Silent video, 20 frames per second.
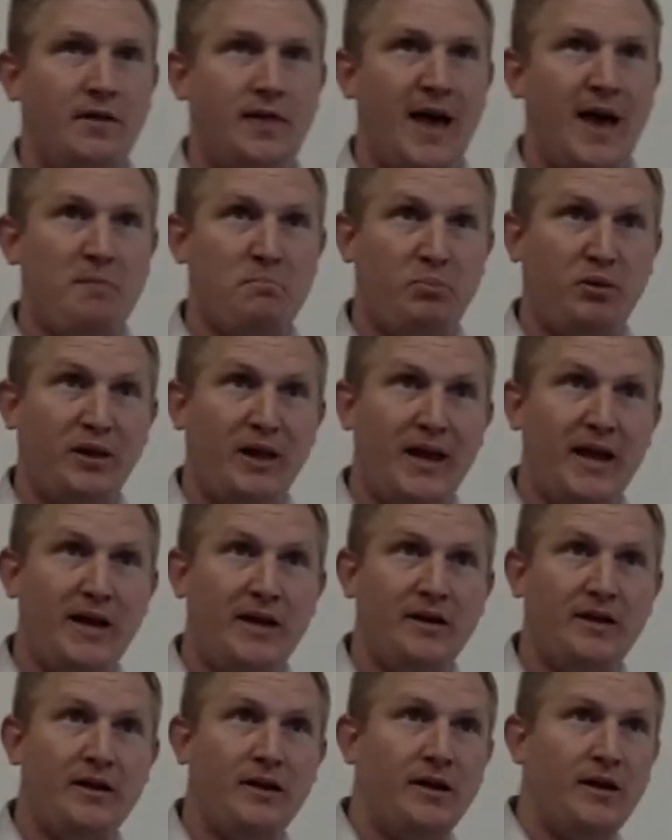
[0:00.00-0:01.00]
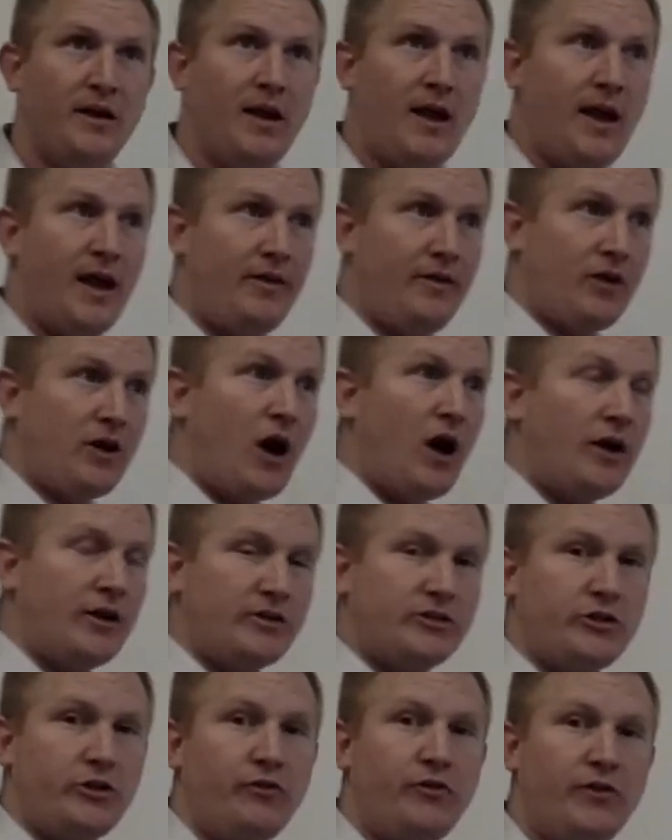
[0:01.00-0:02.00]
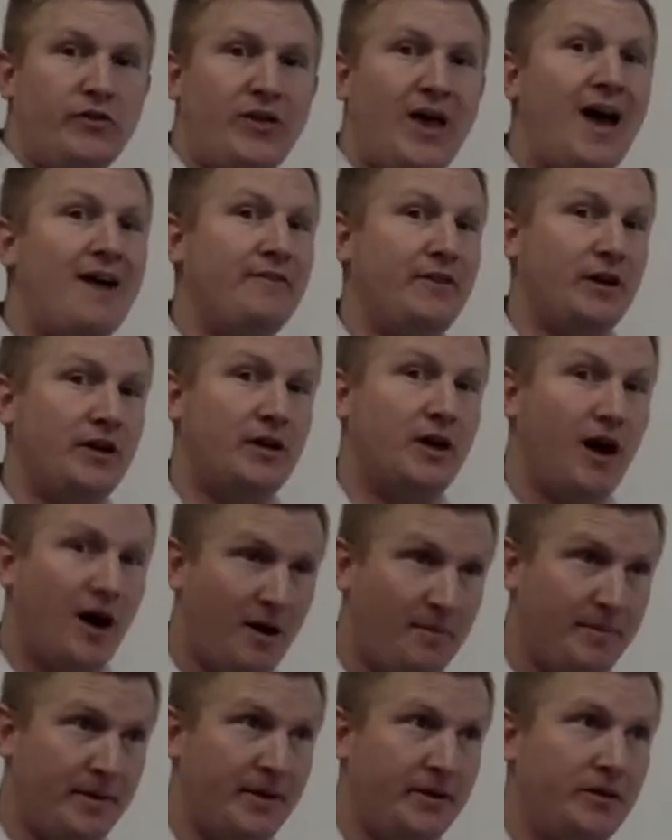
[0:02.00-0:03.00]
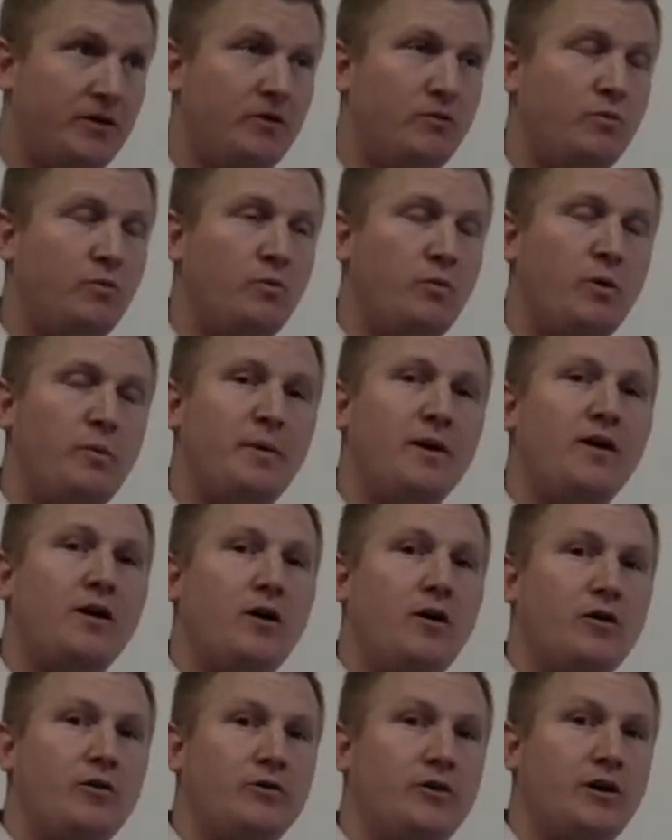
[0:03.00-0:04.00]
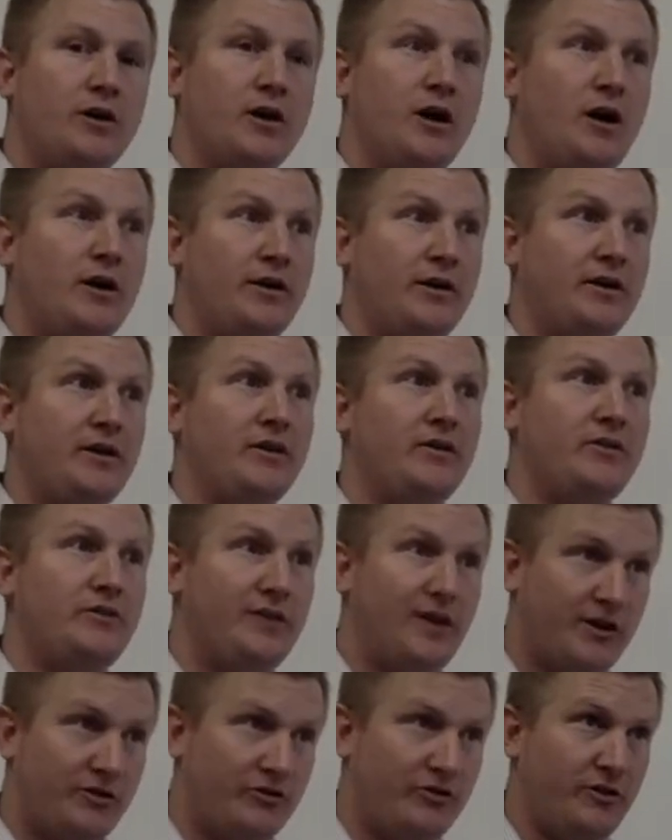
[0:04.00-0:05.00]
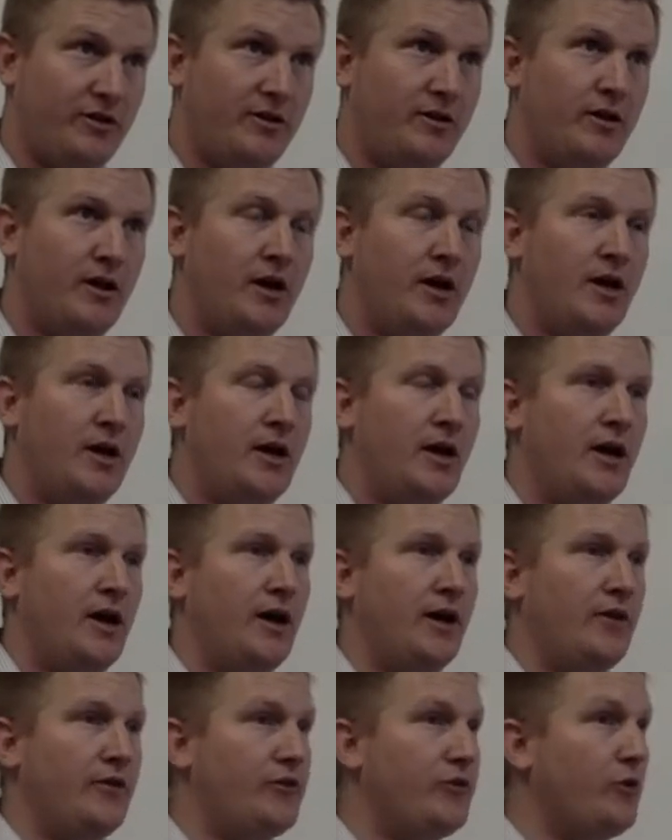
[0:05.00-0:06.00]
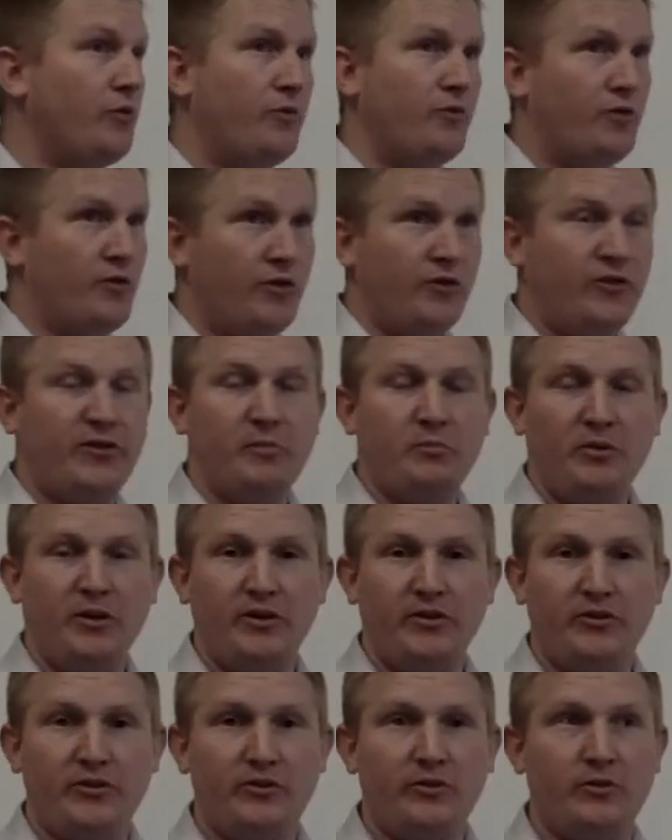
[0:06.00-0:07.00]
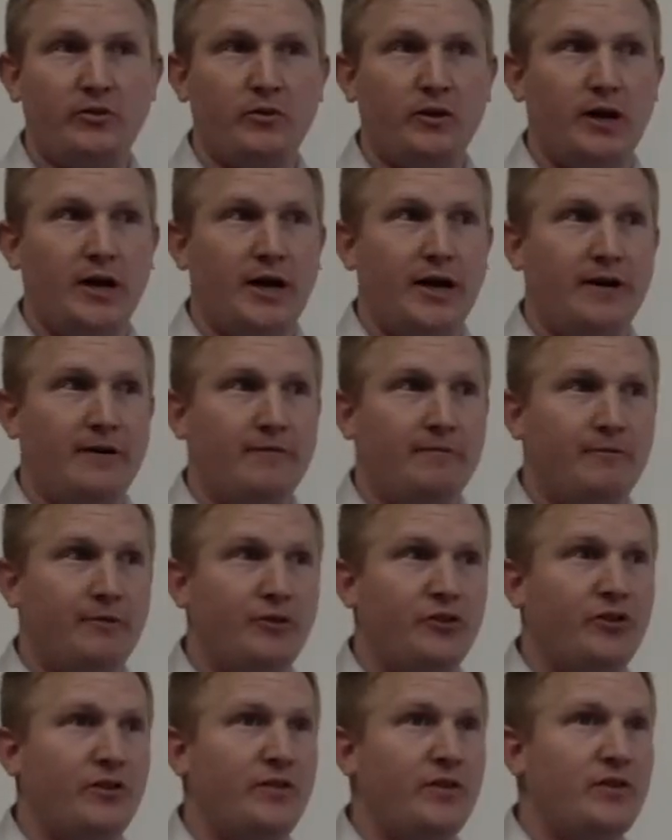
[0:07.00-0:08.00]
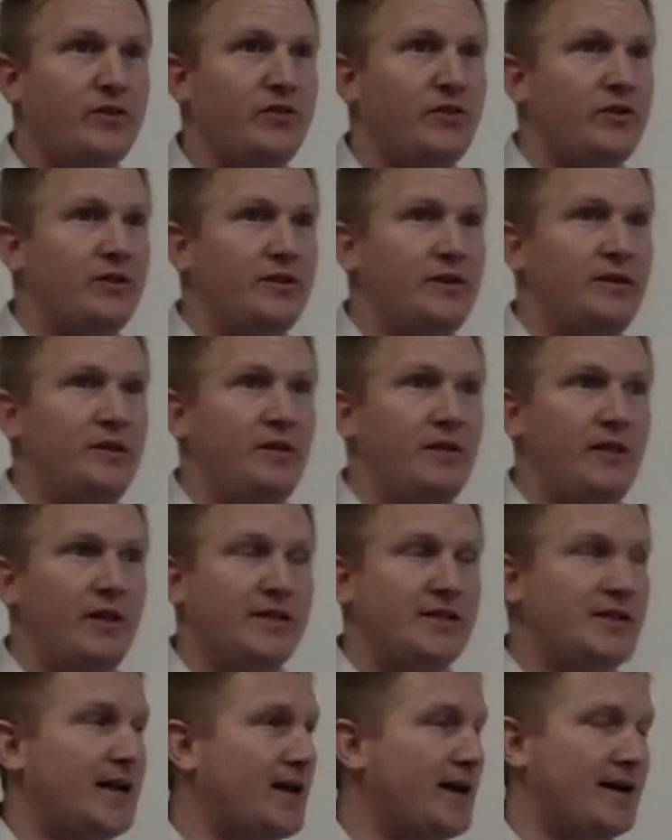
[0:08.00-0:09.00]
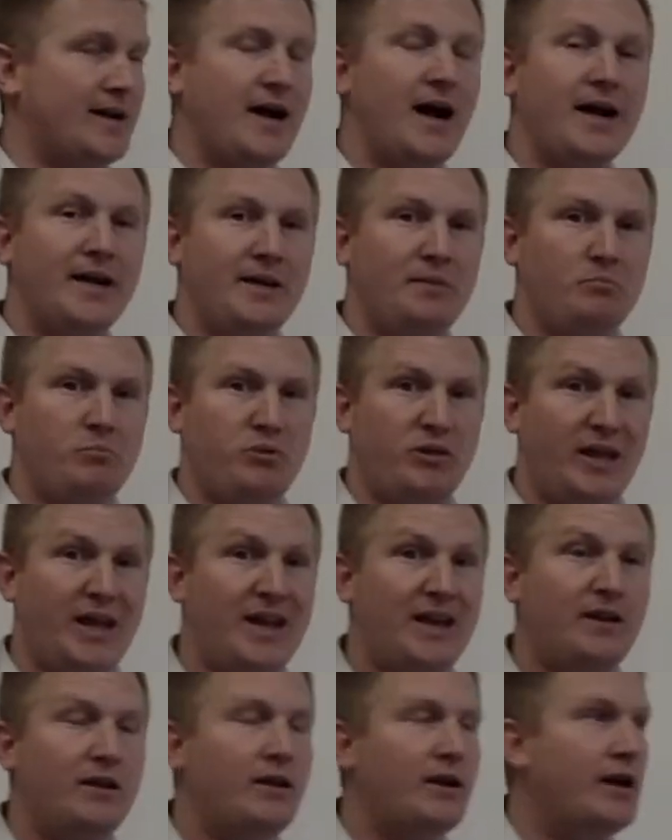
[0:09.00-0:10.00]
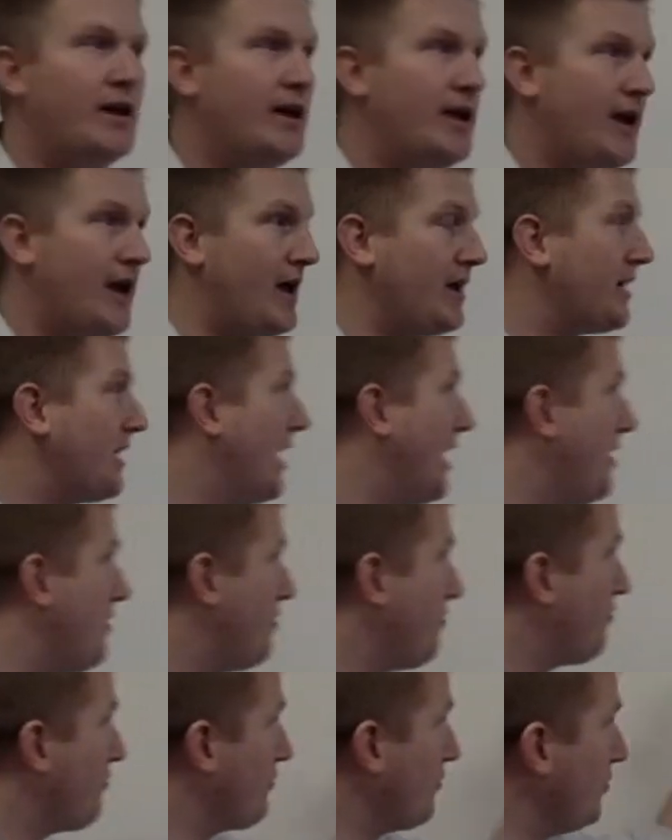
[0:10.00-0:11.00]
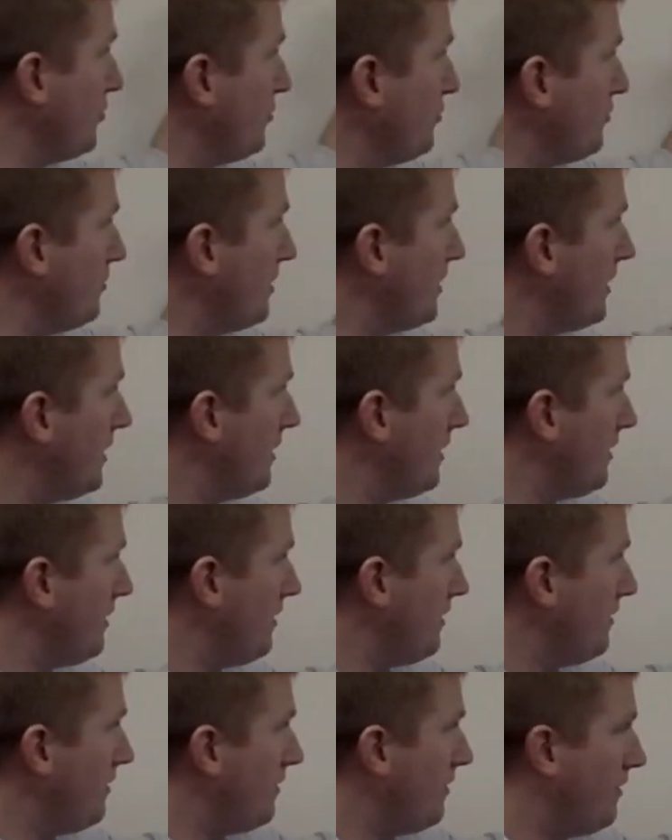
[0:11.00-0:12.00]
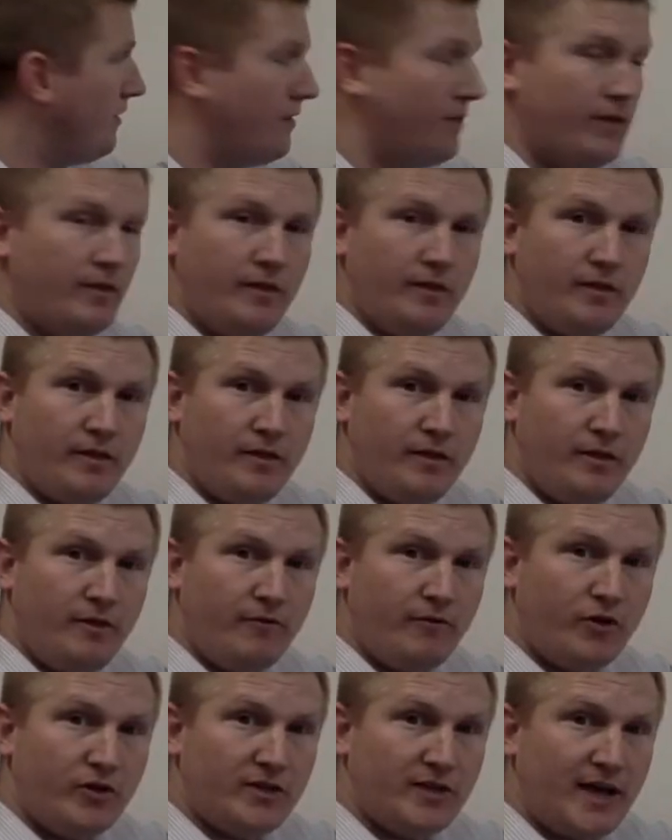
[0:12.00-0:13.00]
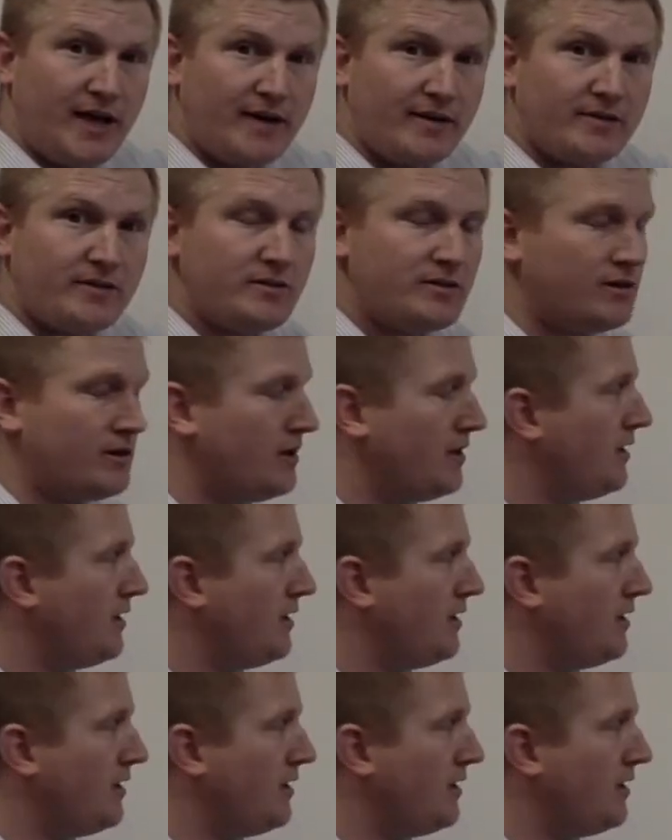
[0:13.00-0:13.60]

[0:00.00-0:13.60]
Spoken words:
that plane and the conic surface have in common would be called a conic section. So for the simplest version of this, let's take a cutting plane and cut through the vertex.